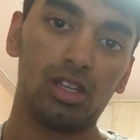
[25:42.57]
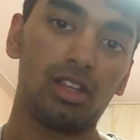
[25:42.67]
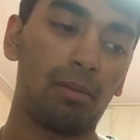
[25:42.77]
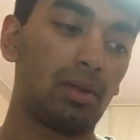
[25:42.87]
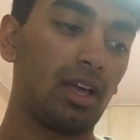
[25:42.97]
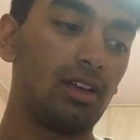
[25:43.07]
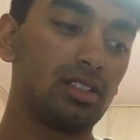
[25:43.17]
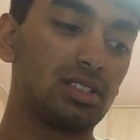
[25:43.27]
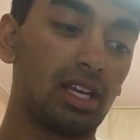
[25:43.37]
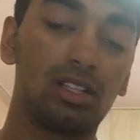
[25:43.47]
Then play you
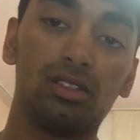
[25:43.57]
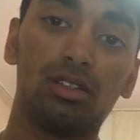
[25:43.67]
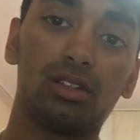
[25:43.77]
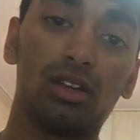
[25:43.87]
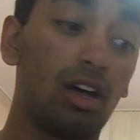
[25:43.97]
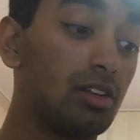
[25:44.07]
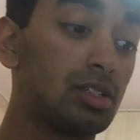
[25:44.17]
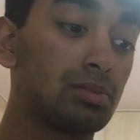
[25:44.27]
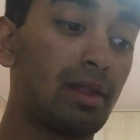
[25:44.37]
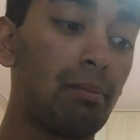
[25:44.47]

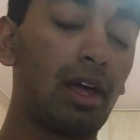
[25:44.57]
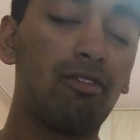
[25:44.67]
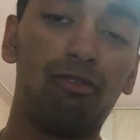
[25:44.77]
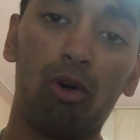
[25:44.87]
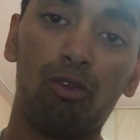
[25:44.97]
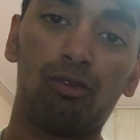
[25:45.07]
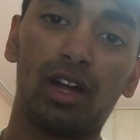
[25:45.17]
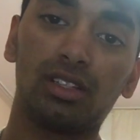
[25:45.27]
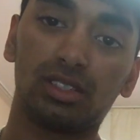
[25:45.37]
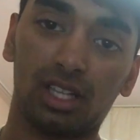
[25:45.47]
then play 4th
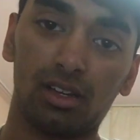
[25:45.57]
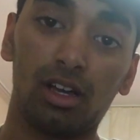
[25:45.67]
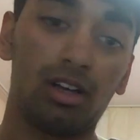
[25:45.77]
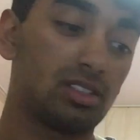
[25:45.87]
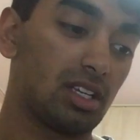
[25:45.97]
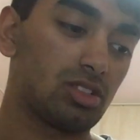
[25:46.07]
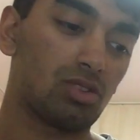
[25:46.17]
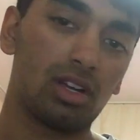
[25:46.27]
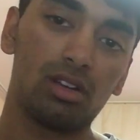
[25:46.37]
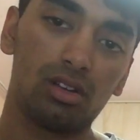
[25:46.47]
fret, 6th
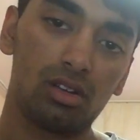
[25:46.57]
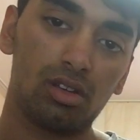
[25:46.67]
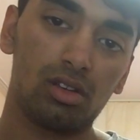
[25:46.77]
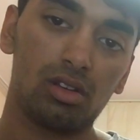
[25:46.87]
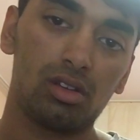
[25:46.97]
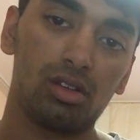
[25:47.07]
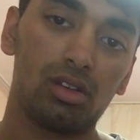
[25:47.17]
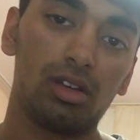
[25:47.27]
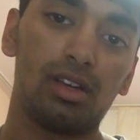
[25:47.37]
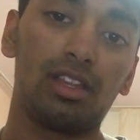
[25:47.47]
string.
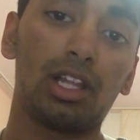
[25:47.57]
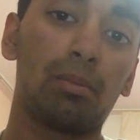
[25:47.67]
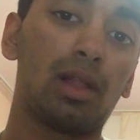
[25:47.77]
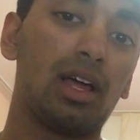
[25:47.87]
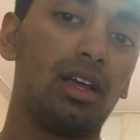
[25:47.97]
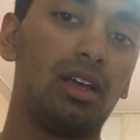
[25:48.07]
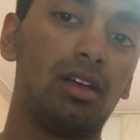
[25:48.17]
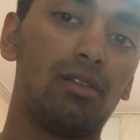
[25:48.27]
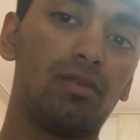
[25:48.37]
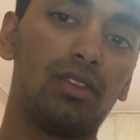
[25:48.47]
Then you play
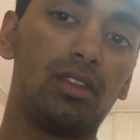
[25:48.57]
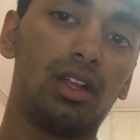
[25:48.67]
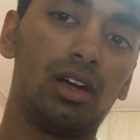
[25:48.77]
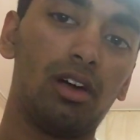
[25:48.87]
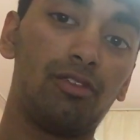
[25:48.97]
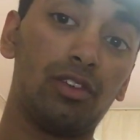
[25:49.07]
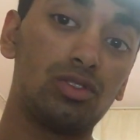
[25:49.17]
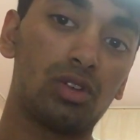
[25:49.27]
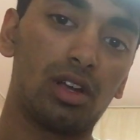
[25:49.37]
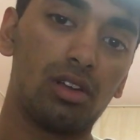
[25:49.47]
the 5th
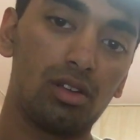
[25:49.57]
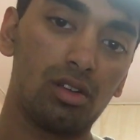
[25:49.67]
string.